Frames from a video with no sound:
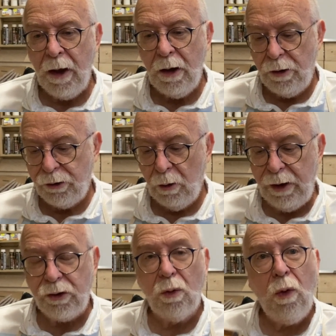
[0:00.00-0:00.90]
So
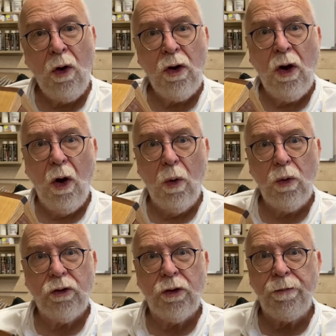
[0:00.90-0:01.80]
it's a 1
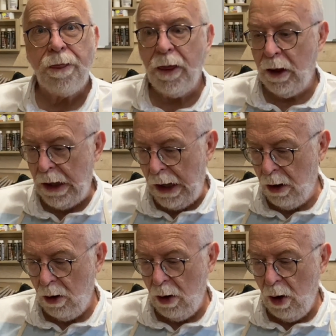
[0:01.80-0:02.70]
coat,
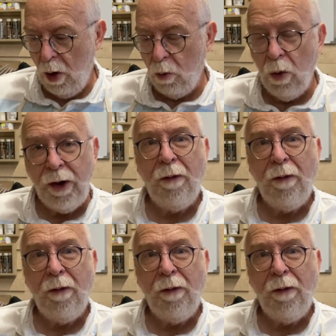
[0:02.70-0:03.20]
1